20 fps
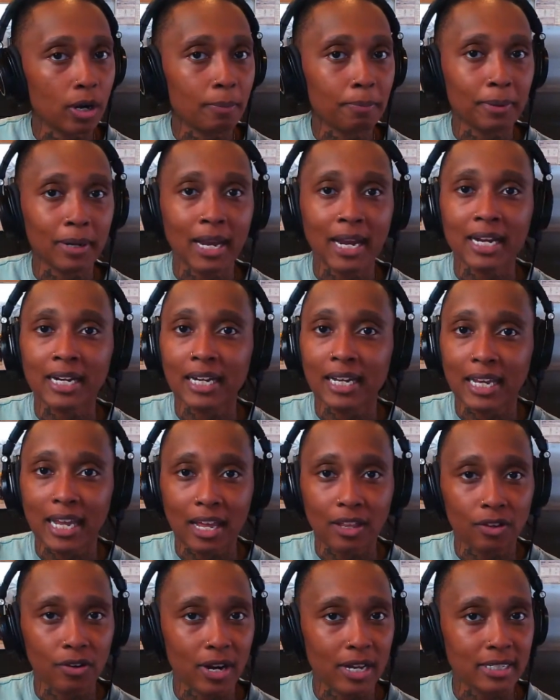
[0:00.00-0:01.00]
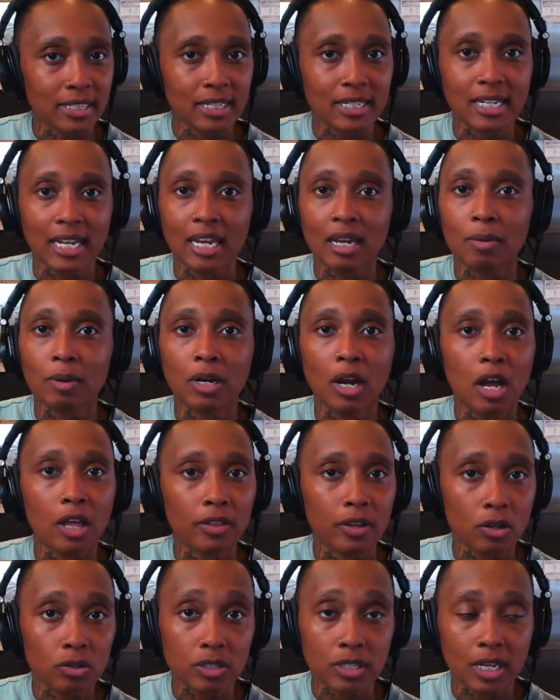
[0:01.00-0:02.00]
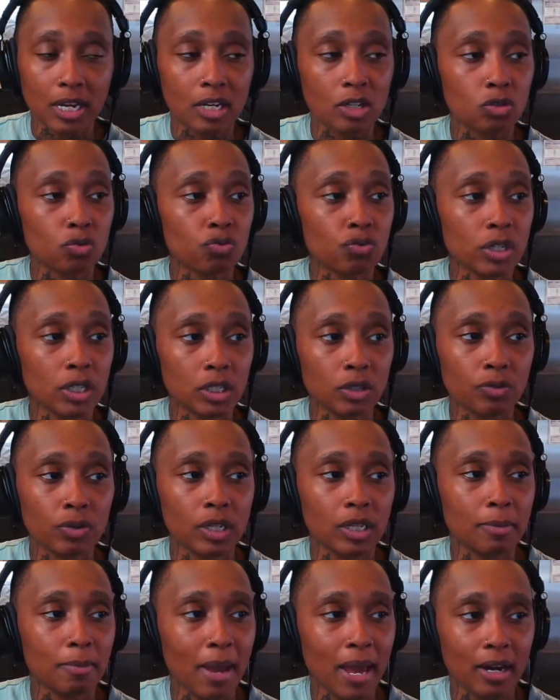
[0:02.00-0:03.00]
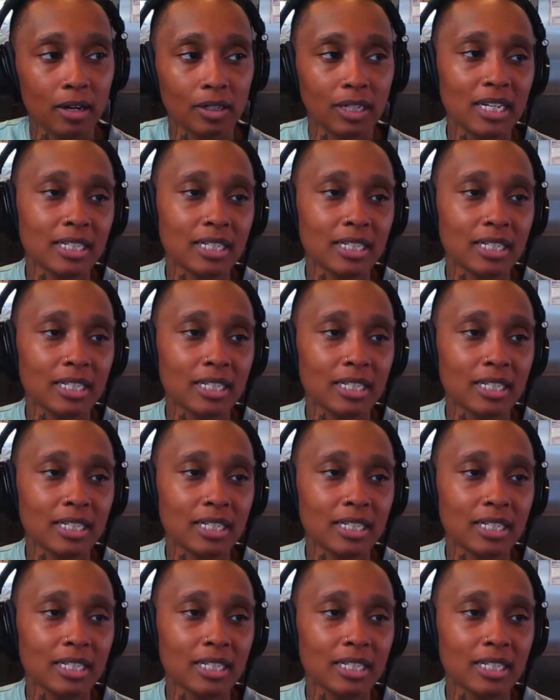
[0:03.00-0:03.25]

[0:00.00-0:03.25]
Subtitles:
and playing together as a team and all those things really, really matter.